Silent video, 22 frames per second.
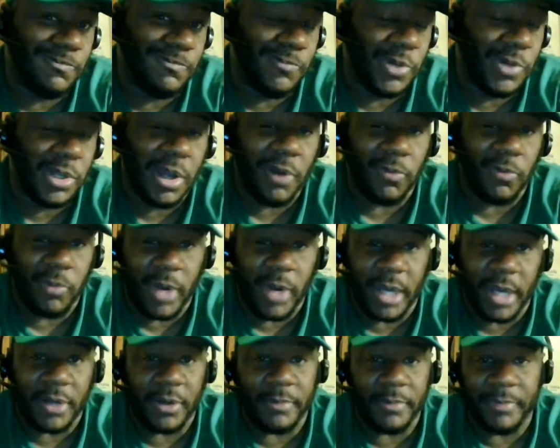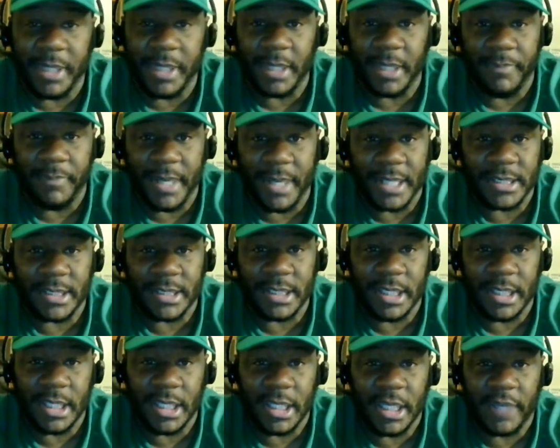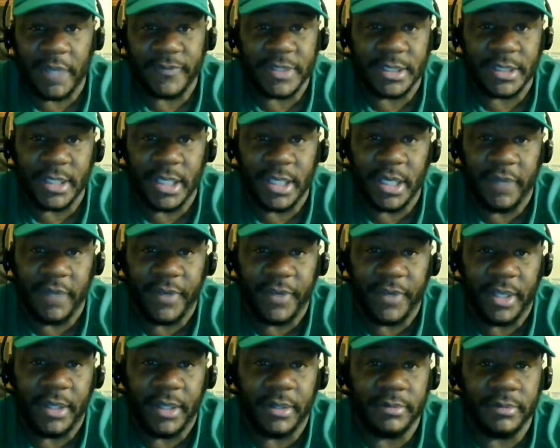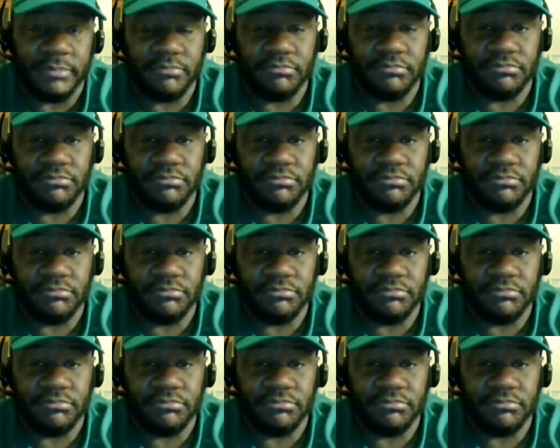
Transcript: Will our record be the best in the NFL?